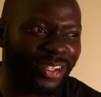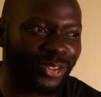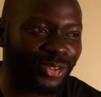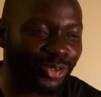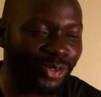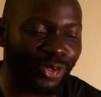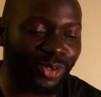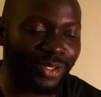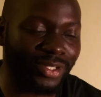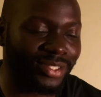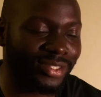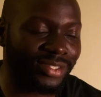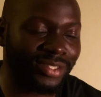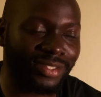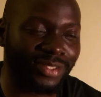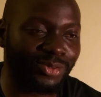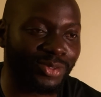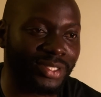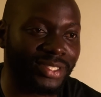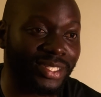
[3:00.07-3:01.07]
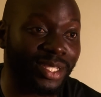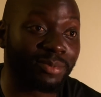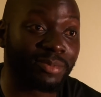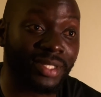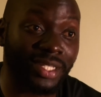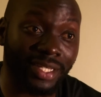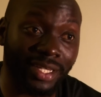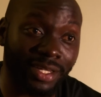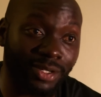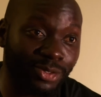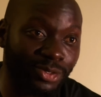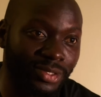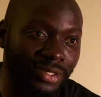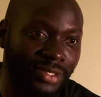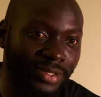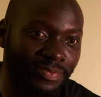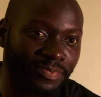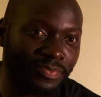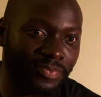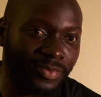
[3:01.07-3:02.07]
So it was something
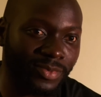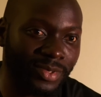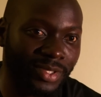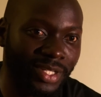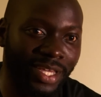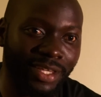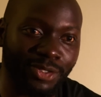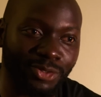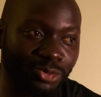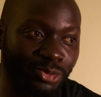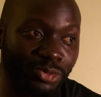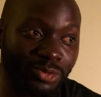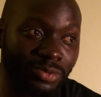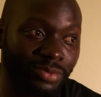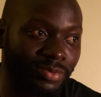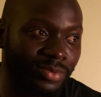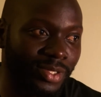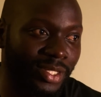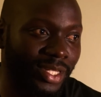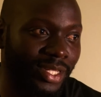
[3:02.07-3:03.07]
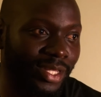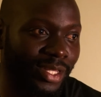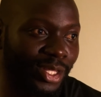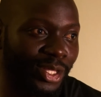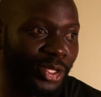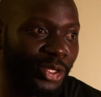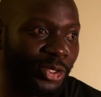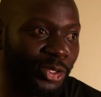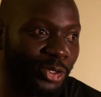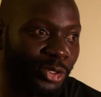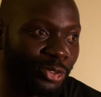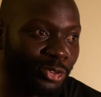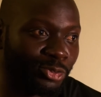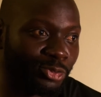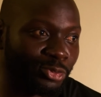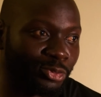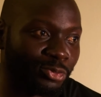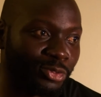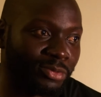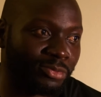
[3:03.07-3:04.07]
else. Like,
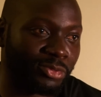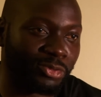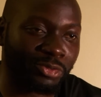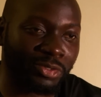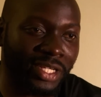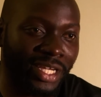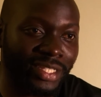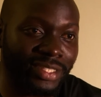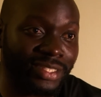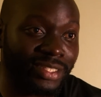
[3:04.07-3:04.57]
you'd get